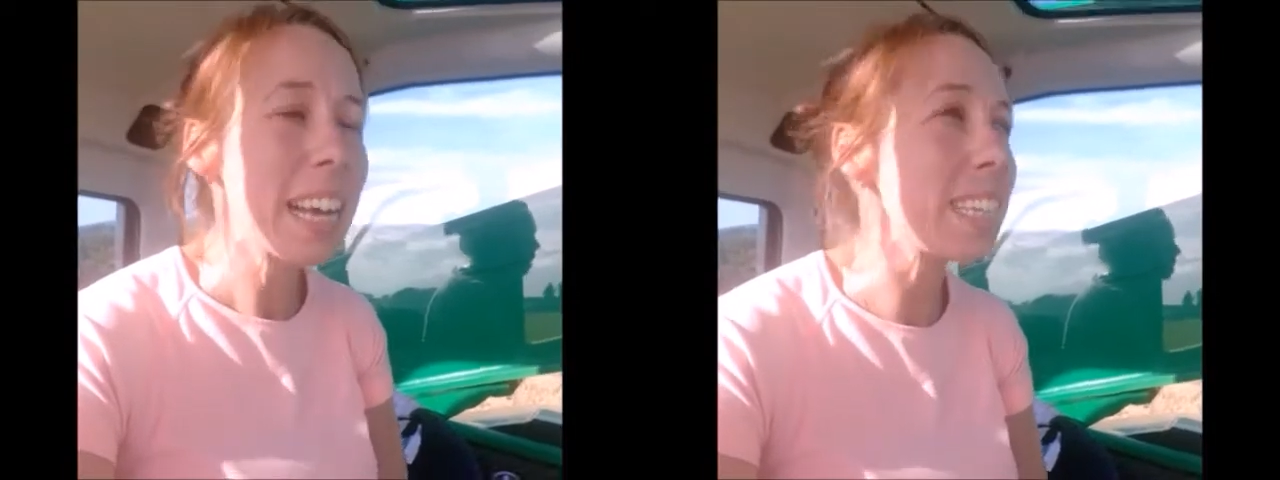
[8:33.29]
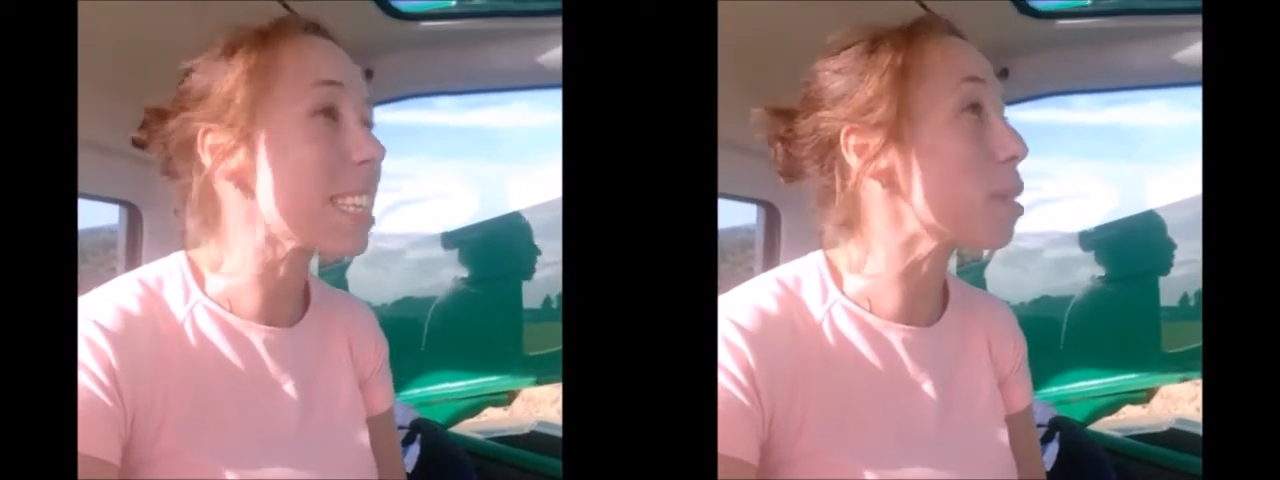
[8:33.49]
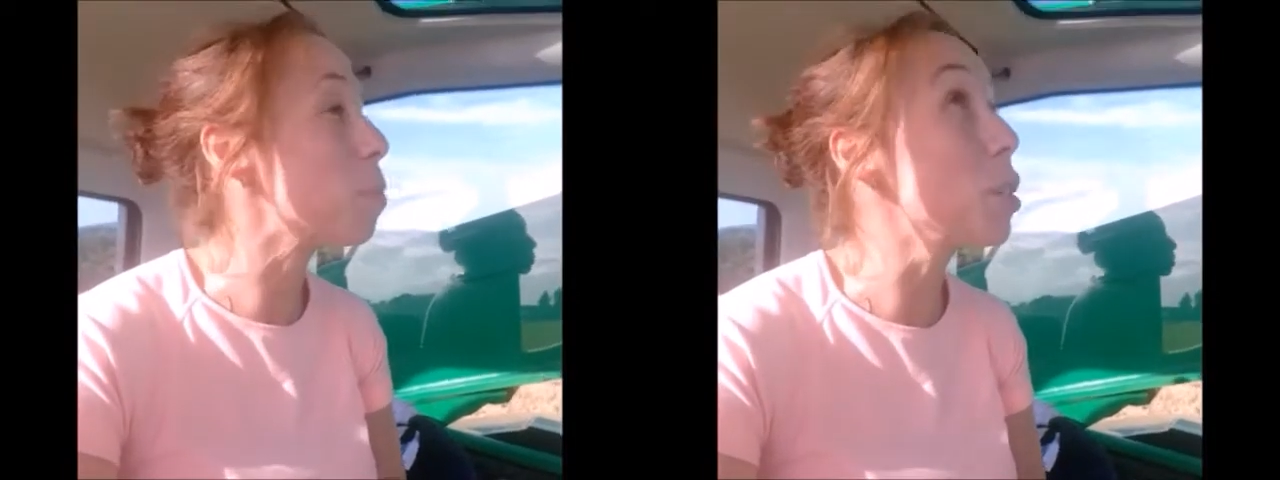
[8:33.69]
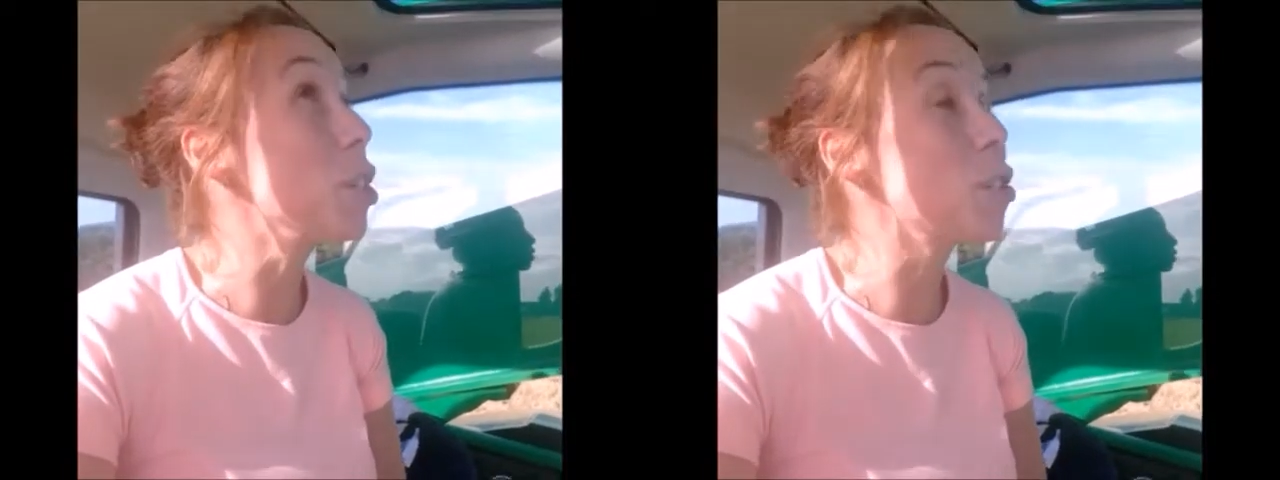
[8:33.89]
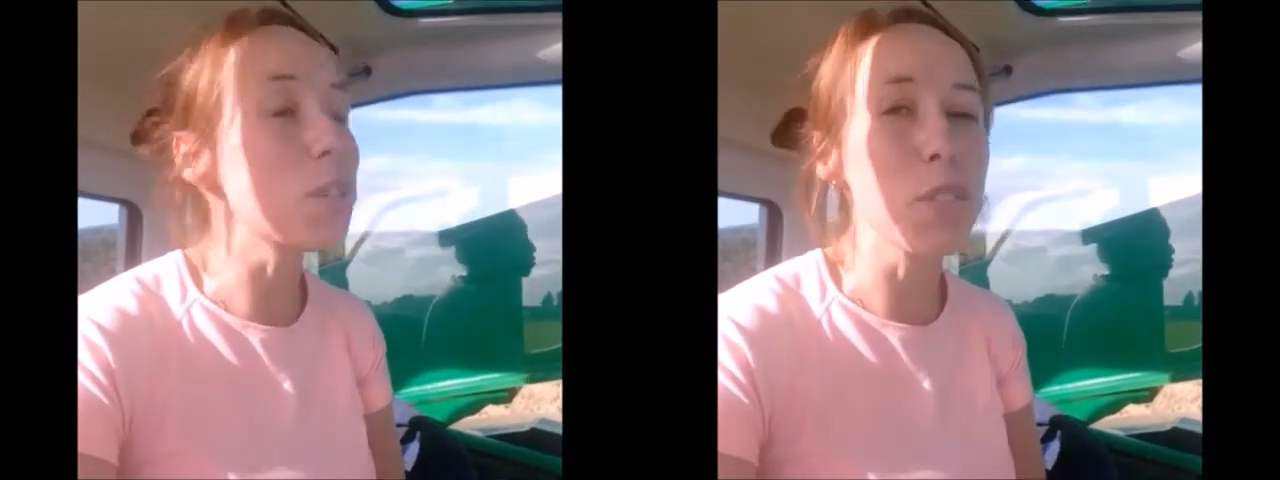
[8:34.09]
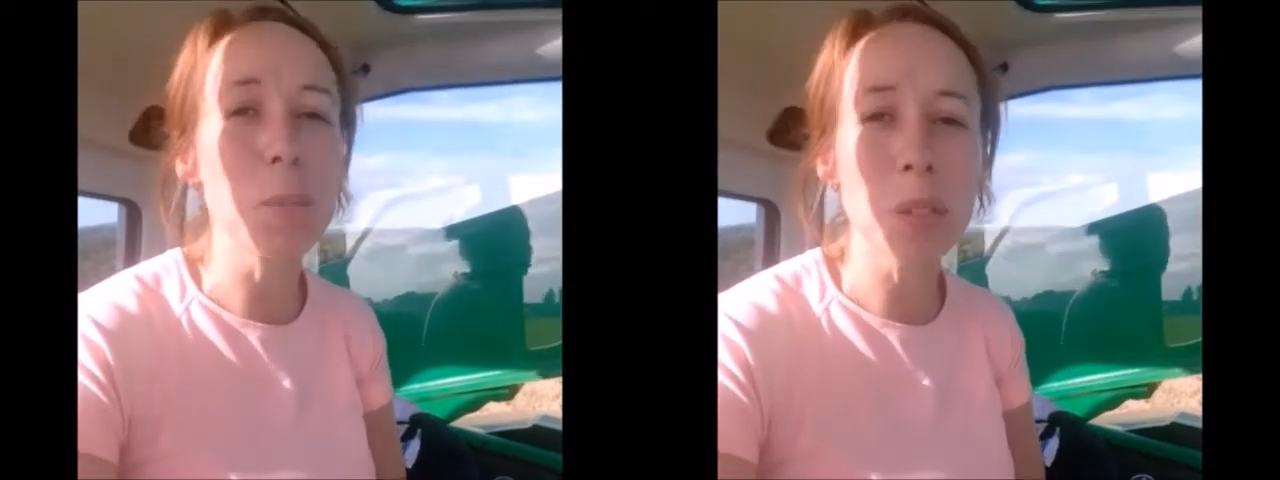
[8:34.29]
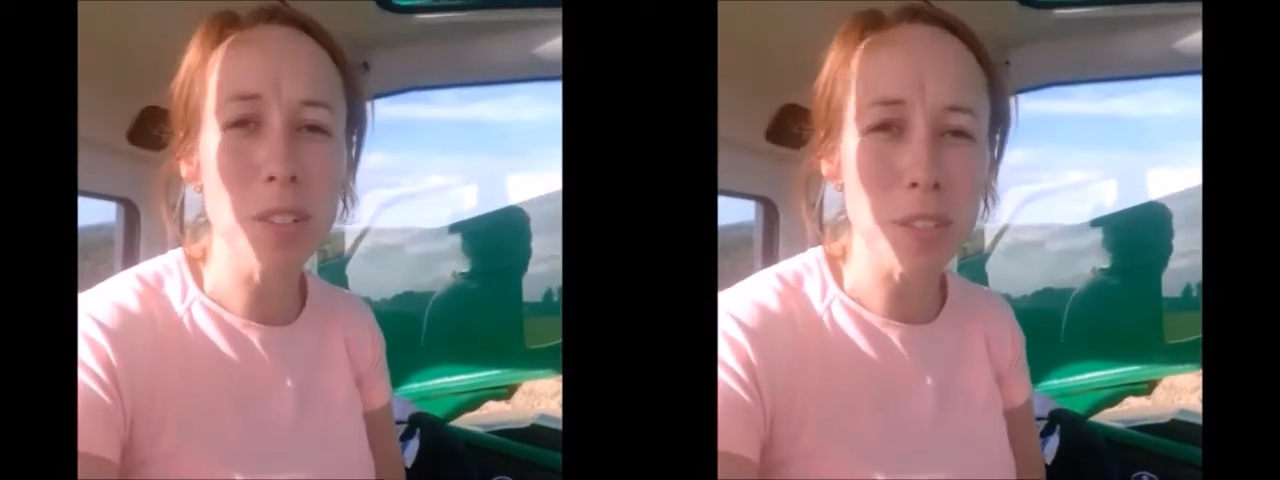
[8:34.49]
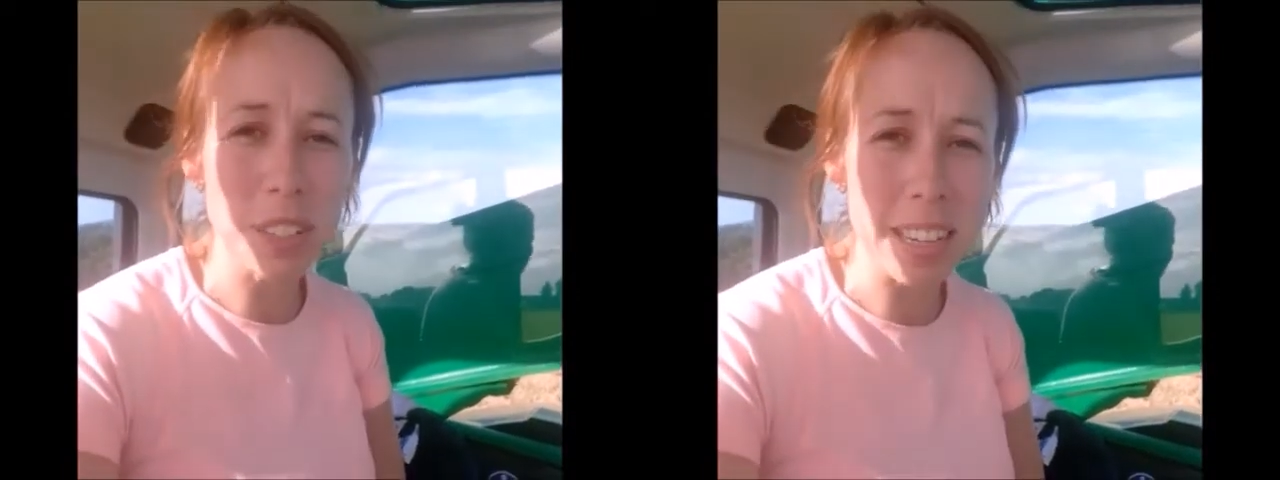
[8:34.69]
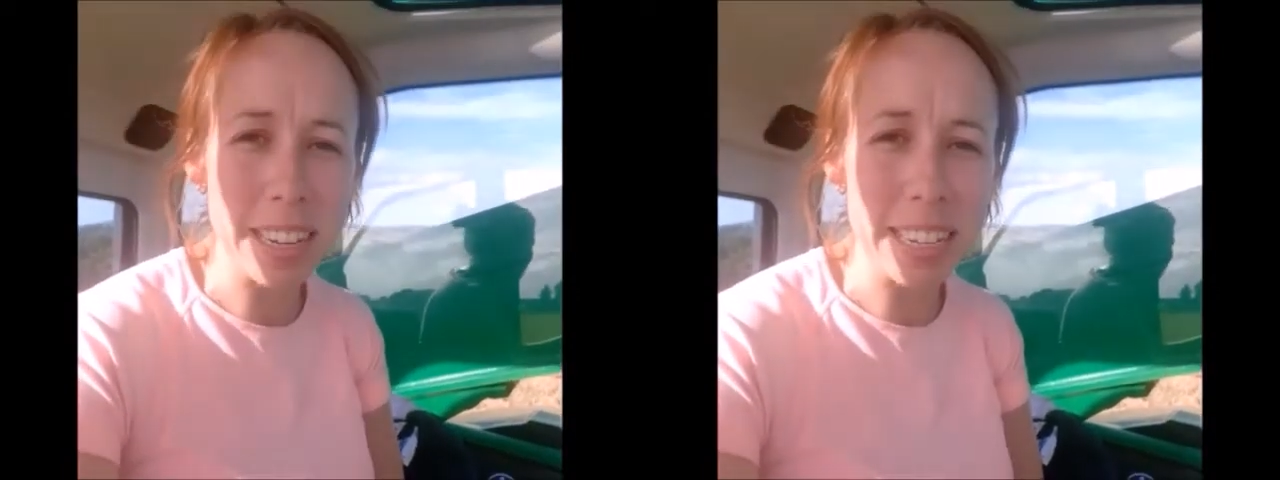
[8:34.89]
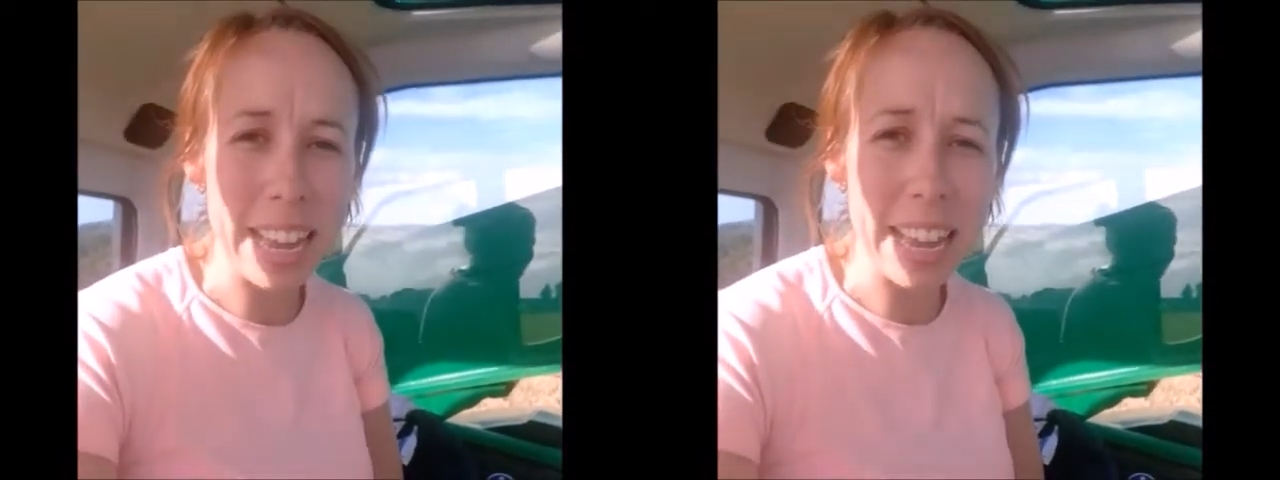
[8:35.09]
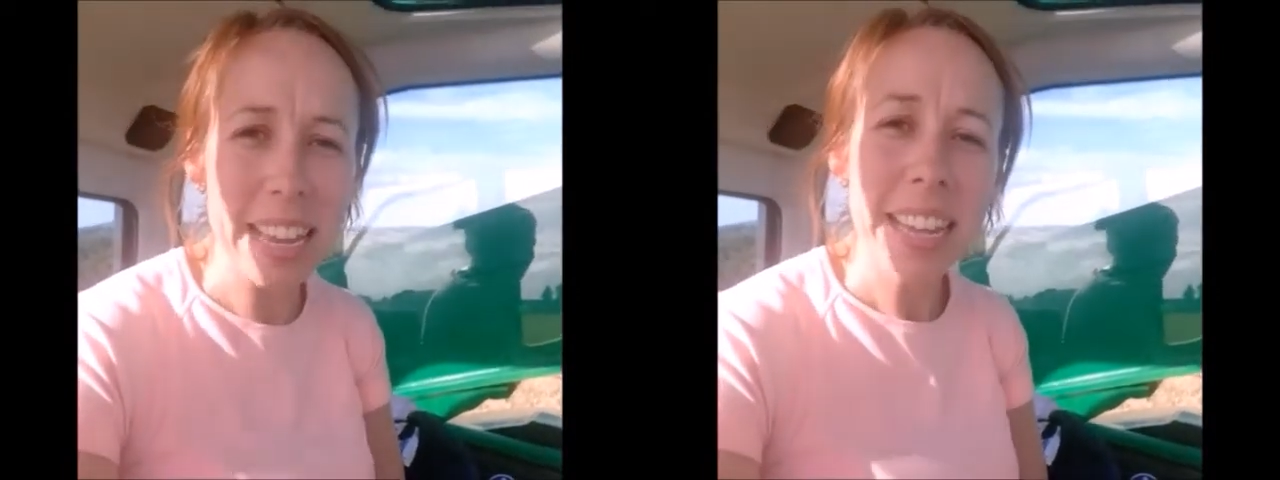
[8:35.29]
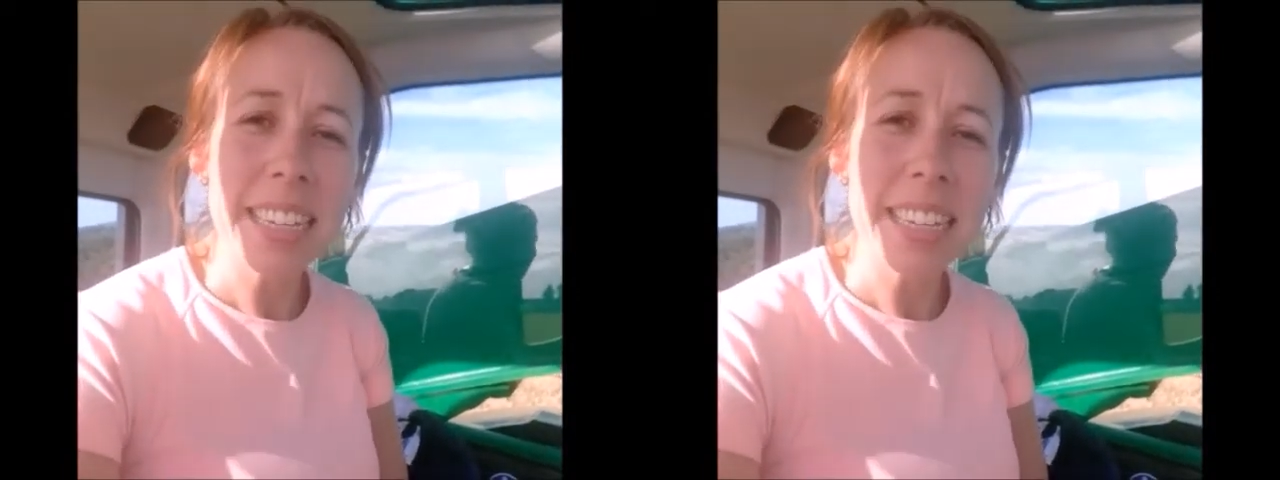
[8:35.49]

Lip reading: It is a beautiful, beautiful sunny day.